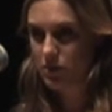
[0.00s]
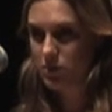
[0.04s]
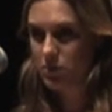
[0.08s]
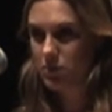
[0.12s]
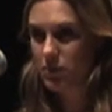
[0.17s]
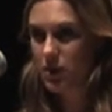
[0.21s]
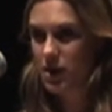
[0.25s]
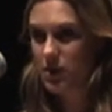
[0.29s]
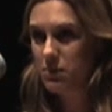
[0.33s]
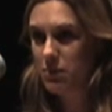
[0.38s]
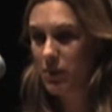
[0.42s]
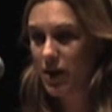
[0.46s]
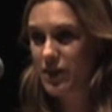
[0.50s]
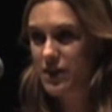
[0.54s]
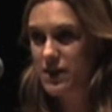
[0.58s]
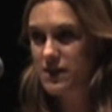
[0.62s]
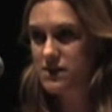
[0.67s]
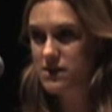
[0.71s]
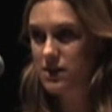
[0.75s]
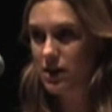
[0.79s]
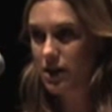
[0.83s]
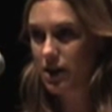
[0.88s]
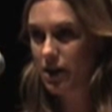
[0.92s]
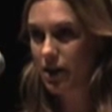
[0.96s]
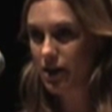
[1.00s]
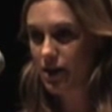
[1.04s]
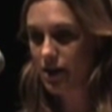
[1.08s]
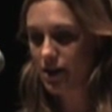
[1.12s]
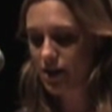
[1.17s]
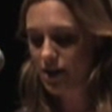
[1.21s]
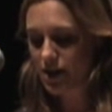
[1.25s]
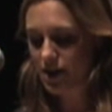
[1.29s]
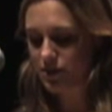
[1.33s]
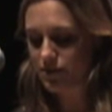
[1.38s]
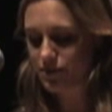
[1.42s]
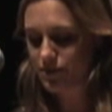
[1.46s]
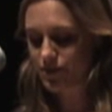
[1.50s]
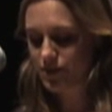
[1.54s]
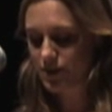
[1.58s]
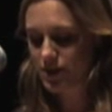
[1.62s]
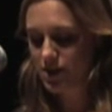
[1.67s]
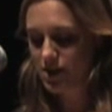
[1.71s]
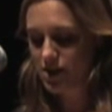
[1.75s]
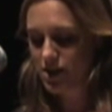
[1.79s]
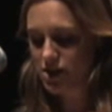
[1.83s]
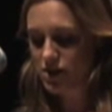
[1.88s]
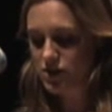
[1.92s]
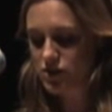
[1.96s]
"My mother's alive,"
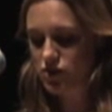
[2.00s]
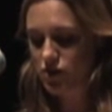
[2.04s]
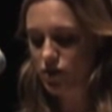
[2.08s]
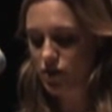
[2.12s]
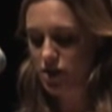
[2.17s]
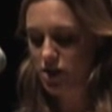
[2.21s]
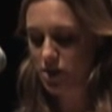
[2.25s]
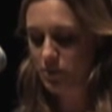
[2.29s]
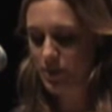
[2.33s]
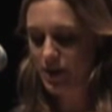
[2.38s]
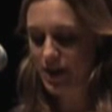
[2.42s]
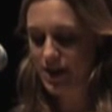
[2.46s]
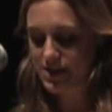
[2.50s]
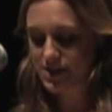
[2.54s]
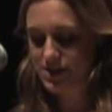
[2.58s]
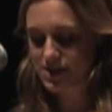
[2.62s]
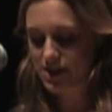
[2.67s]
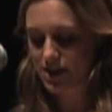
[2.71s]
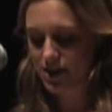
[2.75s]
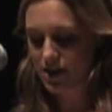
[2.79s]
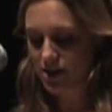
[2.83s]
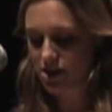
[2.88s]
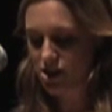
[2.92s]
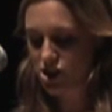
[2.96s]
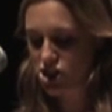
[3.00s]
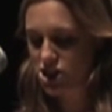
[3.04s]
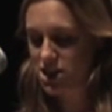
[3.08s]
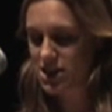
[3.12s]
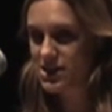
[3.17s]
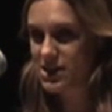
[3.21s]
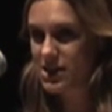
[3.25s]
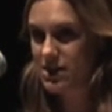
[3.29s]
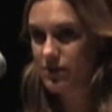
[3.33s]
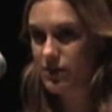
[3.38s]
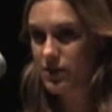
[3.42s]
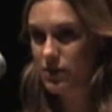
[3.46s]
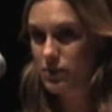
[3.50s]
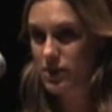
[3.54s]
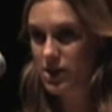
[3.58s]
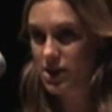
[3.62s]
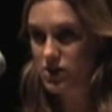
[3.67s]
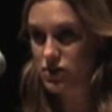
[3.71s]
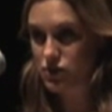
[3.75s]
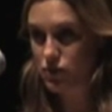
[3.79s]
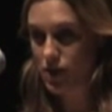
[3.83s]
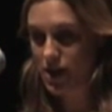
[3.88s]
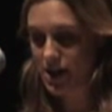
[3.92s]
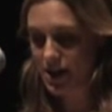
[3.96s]
Sonia burst in. "She's living with
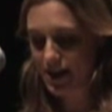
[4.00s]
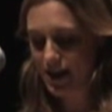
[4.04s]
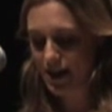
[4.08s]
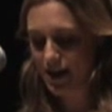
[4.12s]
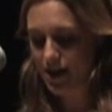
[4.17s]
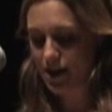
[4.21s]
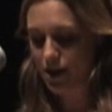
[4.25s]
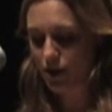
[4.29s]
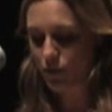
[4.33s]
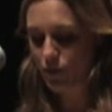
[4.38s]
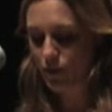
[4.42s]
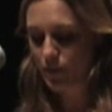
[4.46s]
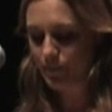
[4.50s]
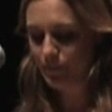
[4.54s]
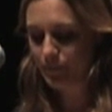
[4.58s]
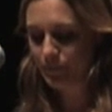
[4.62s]
us right now."